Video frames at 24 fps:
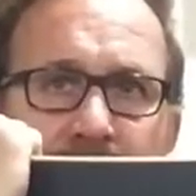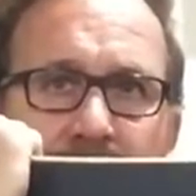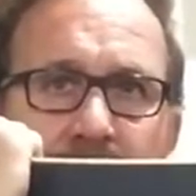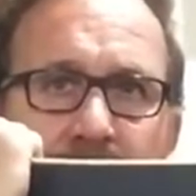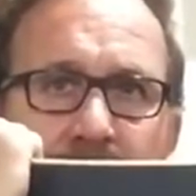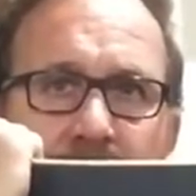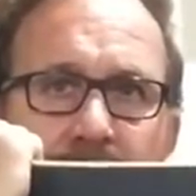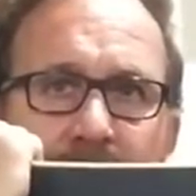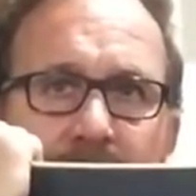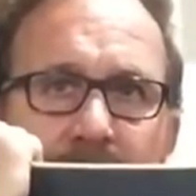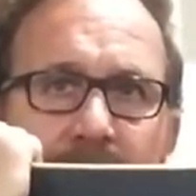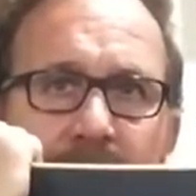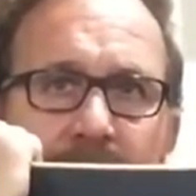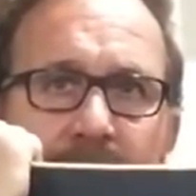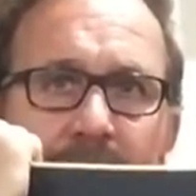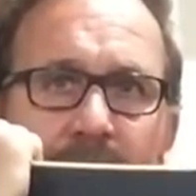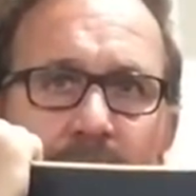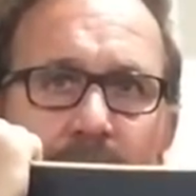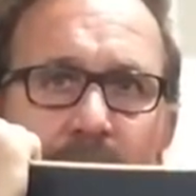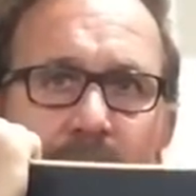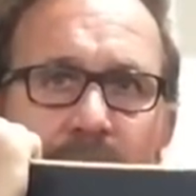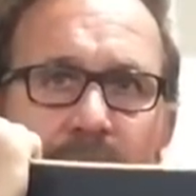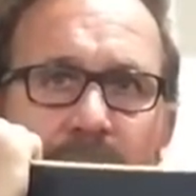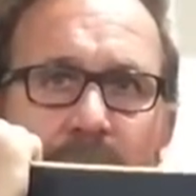an Allen key,
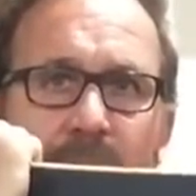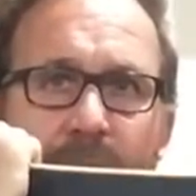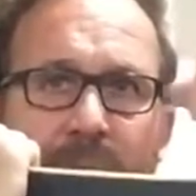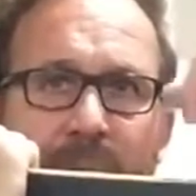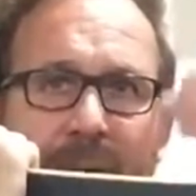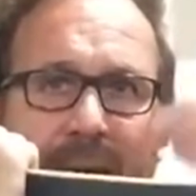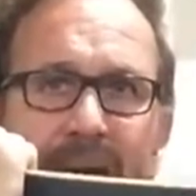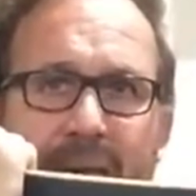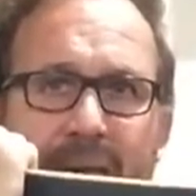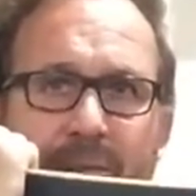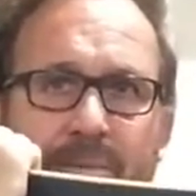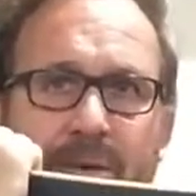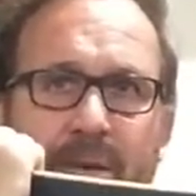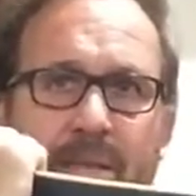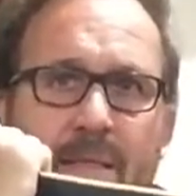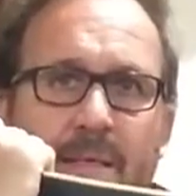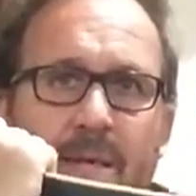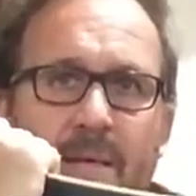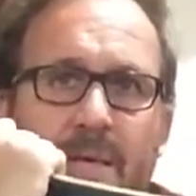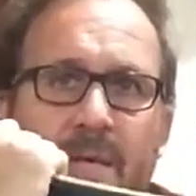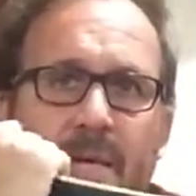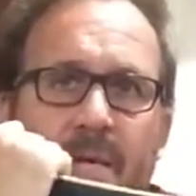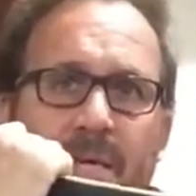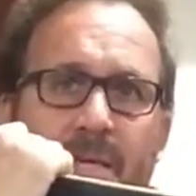and I went through a bag of
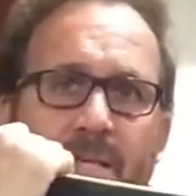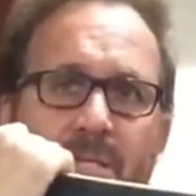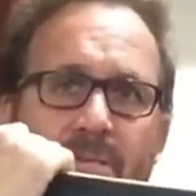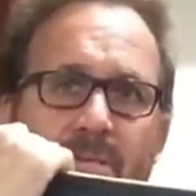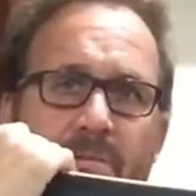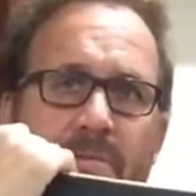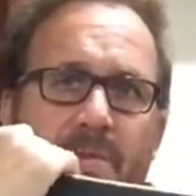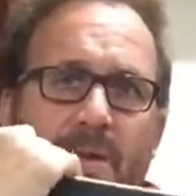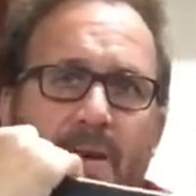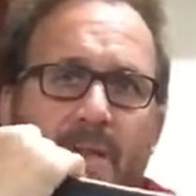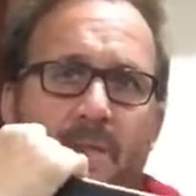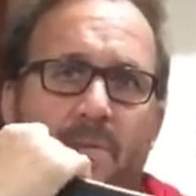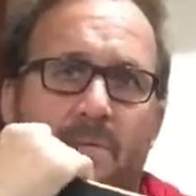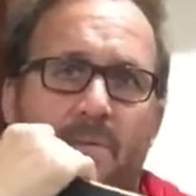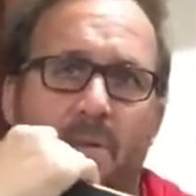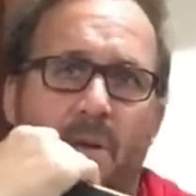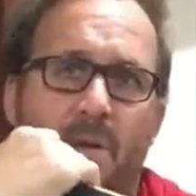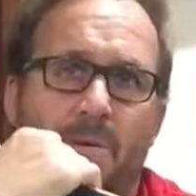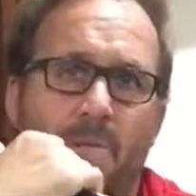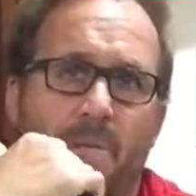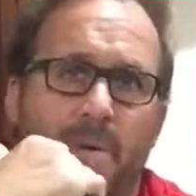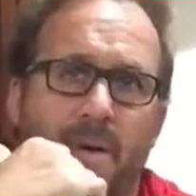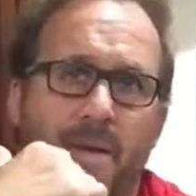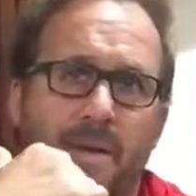Allen keys and found the
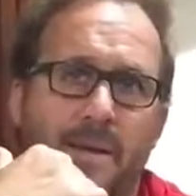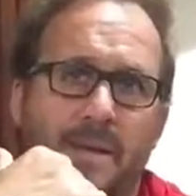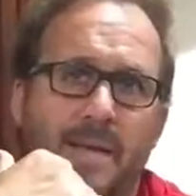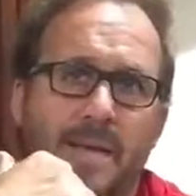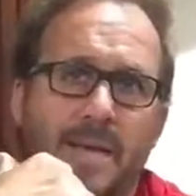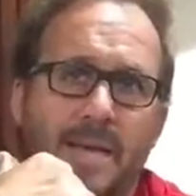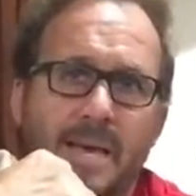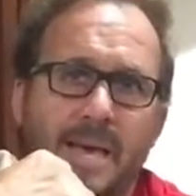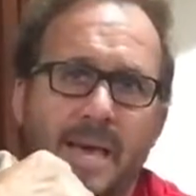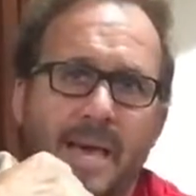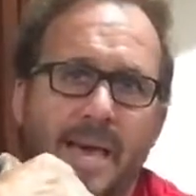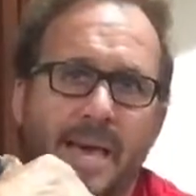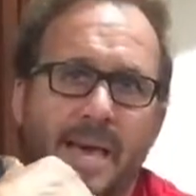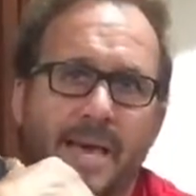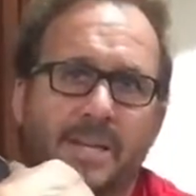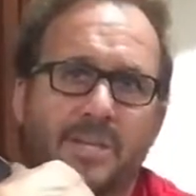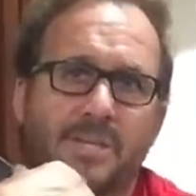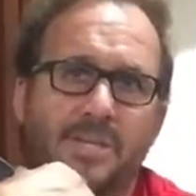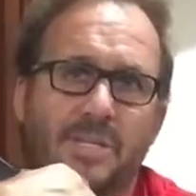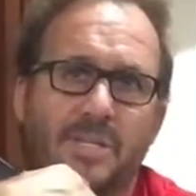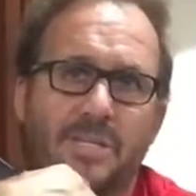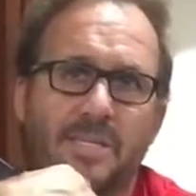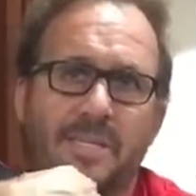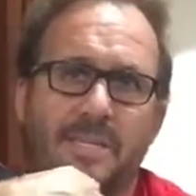right one
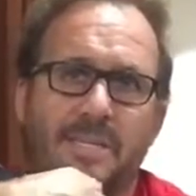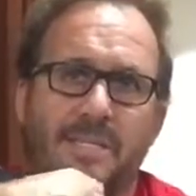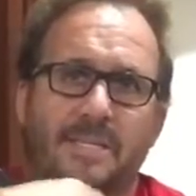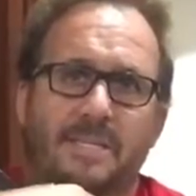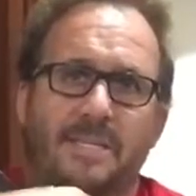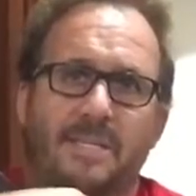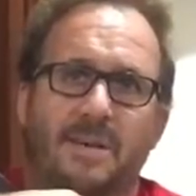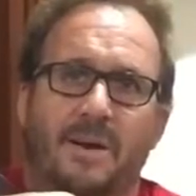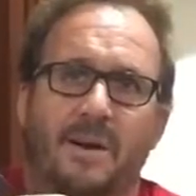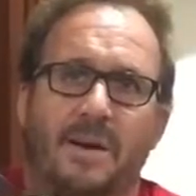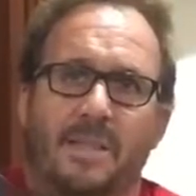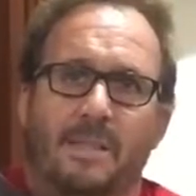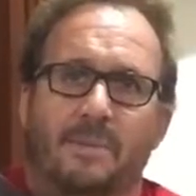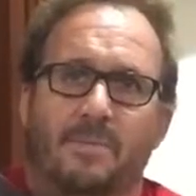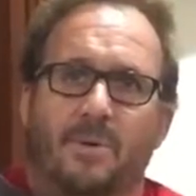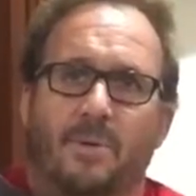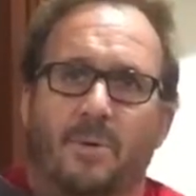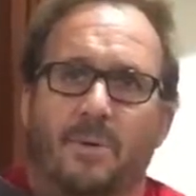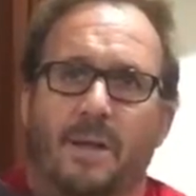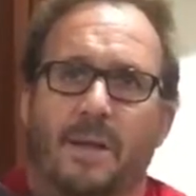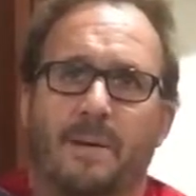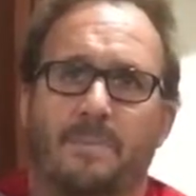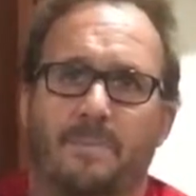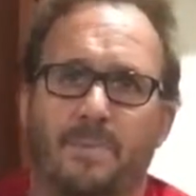and just tightened them
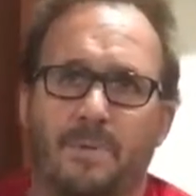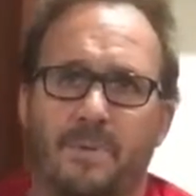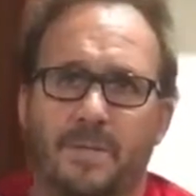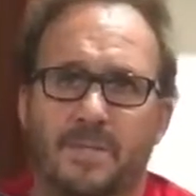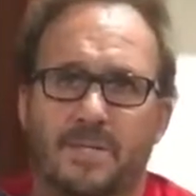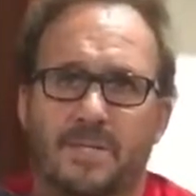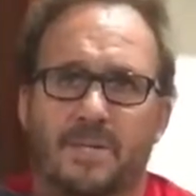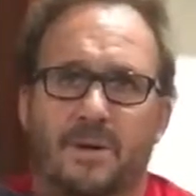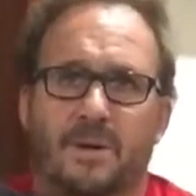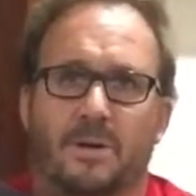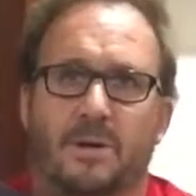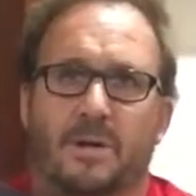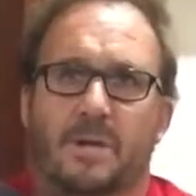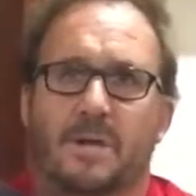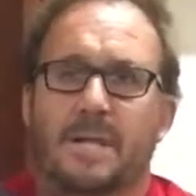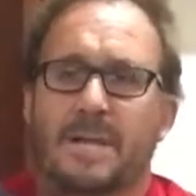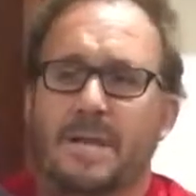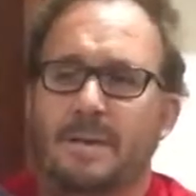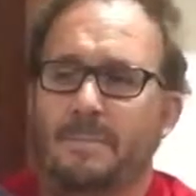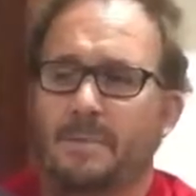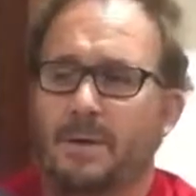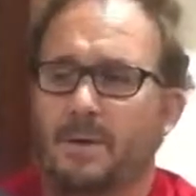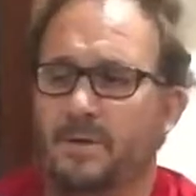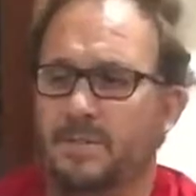all up with a socket
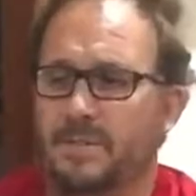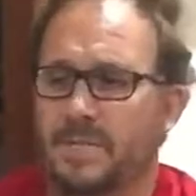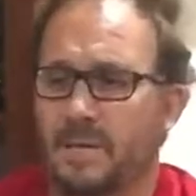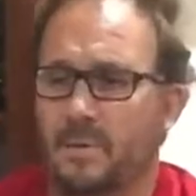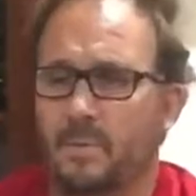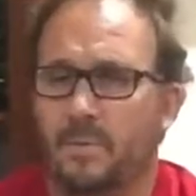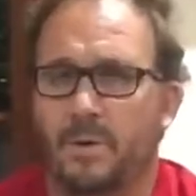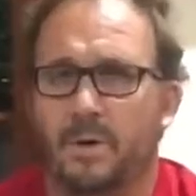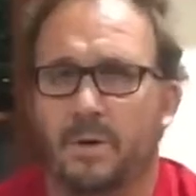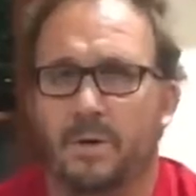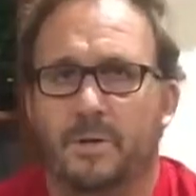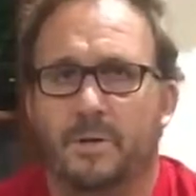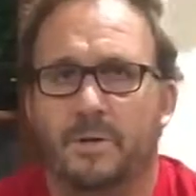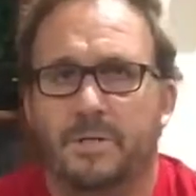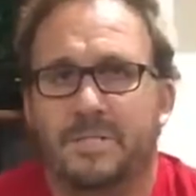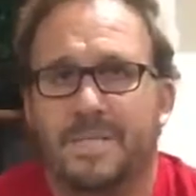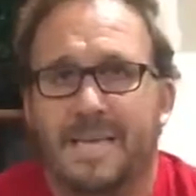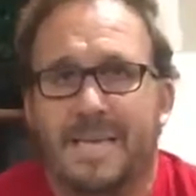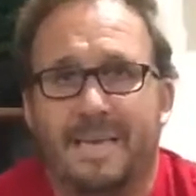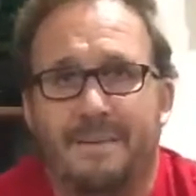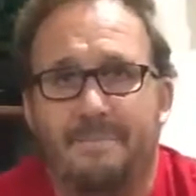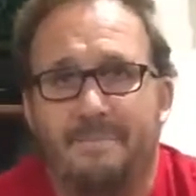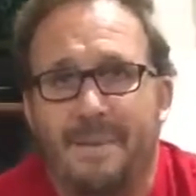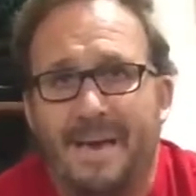because they were loose.
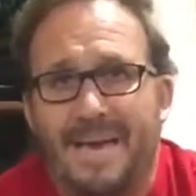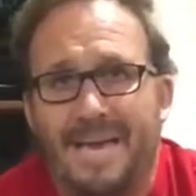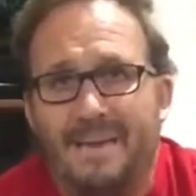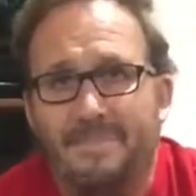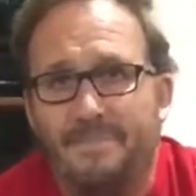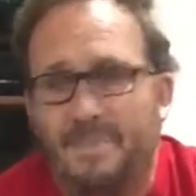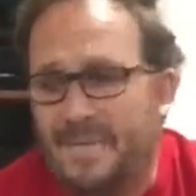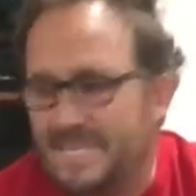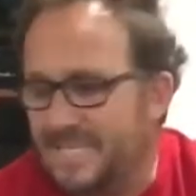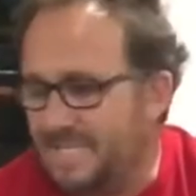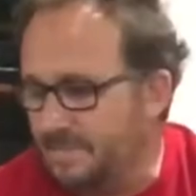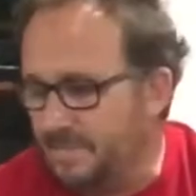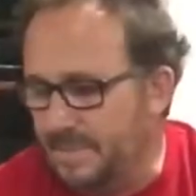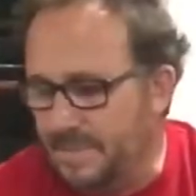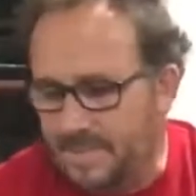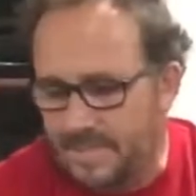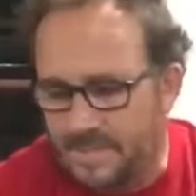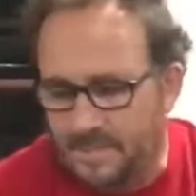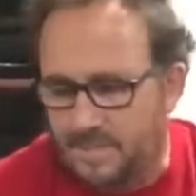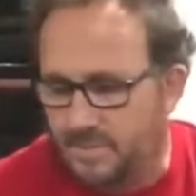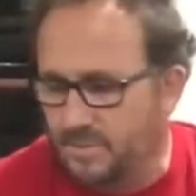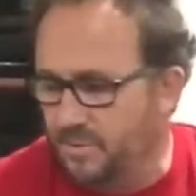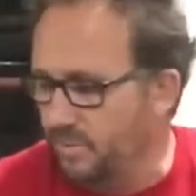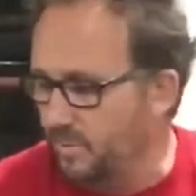Now, that may be something
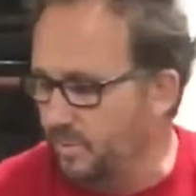that